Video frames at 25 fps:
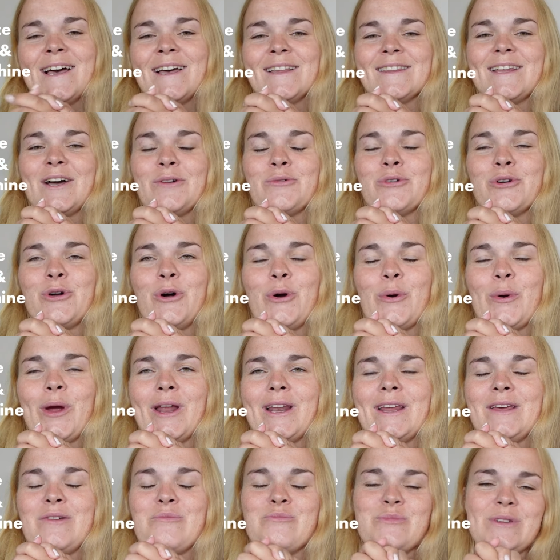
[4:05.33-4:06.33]
that would
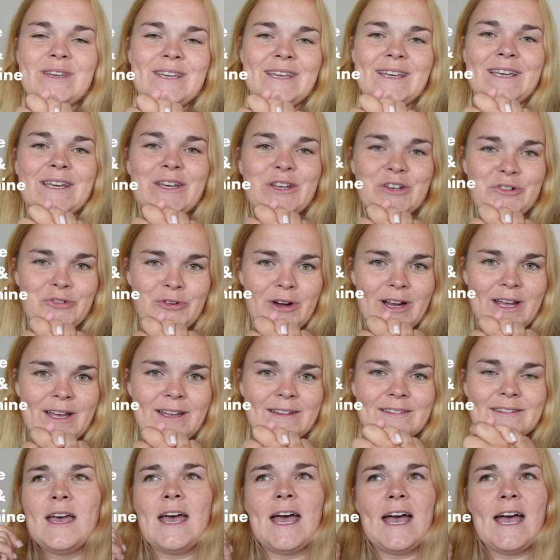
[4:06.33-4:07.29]
already be great.